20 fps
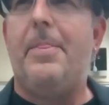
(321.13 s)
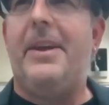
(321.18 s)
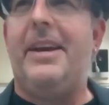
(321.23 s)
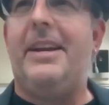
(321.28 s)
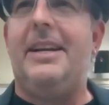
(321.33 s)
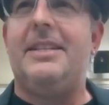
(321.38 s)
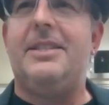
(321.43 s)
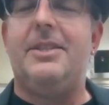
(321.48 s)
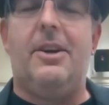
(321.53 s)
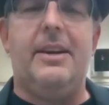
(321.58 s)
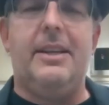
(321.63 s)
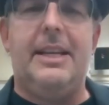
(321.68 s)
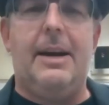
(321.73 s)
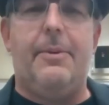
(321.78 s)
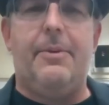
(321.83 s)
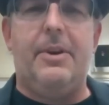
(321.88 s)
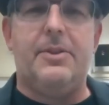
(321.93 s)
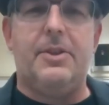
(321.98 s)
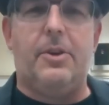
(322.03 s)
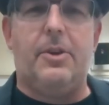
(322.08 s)
And I started
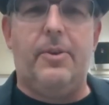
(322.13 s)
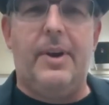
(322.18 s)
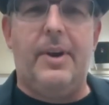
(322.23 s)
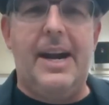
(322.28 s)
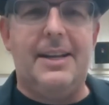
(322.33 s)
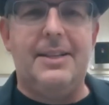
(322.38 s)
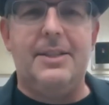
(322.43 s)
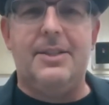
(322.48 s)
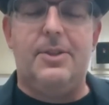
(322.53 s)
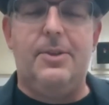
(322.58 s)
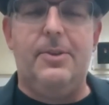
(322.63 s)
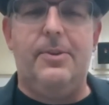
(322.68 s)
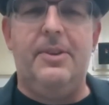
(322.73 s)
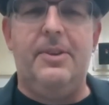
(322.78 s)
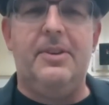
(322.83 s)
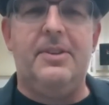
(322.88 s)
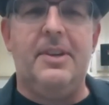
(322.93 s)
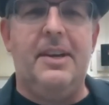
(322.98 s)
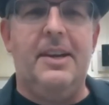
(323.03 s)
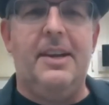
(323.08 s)
that one as a grad
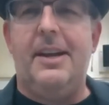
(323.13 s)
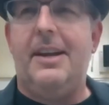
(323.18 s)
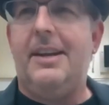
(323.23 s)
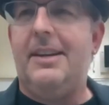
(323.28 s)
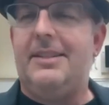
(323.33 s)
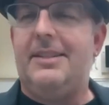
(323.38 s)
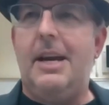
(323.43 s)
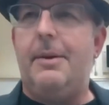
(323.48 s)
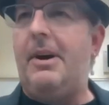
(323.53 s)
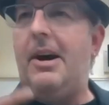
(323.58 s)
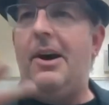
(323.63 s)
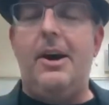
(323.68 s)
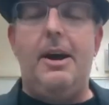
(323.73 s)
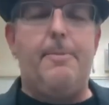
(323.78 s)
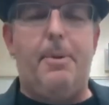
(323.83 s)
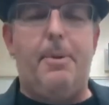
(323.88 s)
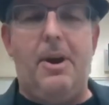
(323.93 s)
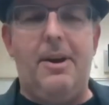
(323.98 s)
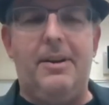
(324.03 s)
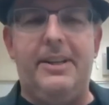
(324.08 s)
student. And somehow
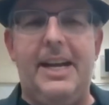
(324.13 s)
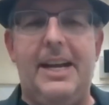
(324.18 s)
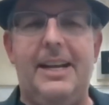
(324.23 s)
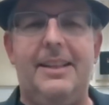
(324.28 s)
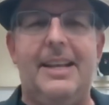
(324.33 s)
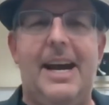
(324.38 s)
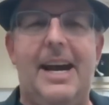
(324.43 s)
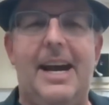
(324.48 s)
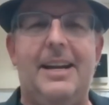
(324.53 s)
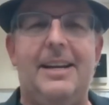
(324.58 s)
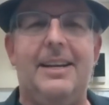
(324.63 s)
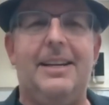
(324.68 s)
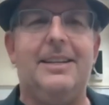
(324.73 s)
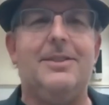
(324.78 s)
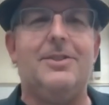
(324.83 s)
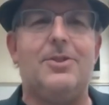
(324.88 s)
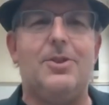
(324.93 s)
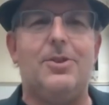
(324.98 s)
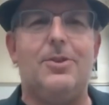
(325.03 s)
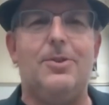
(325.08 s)
I parlayed that
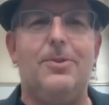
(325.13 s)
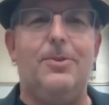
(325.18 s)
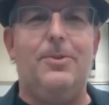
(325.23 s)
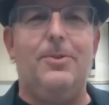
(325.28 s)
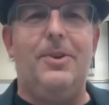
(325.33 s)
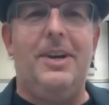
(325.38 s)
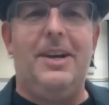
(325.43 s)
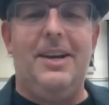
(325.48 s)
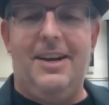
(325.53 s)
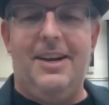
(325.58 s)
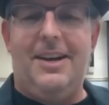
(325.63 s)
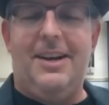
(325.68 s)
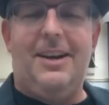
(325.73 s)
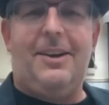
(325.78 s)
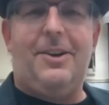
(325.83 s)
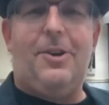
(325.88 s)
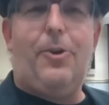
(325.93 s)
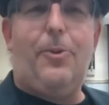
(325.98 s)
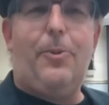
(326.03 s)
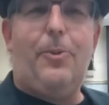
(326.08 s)
into
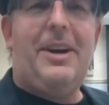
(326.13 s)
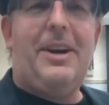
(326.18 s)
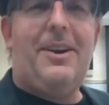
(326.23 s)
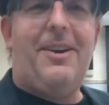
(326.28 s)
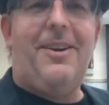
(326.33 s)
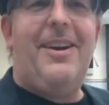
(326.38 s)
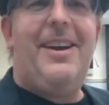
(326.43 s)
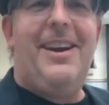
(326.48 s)
a career